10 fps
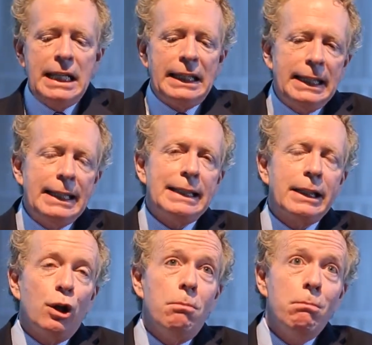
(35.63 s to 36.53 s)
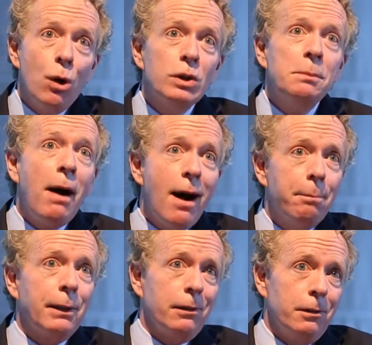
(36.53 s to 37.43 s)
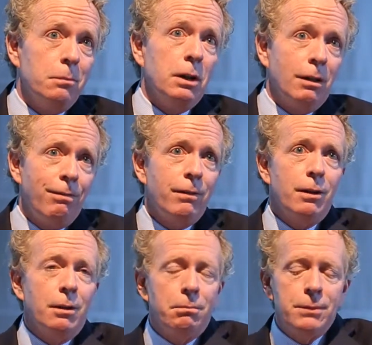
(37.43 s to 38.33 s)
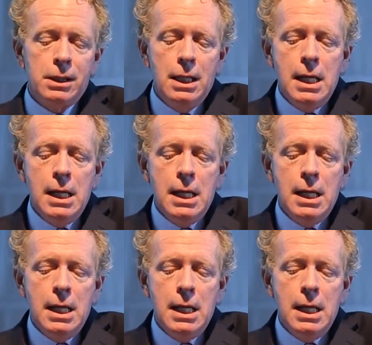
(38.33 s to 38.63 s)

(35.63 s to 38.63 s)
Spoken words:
the things that are most popular among firms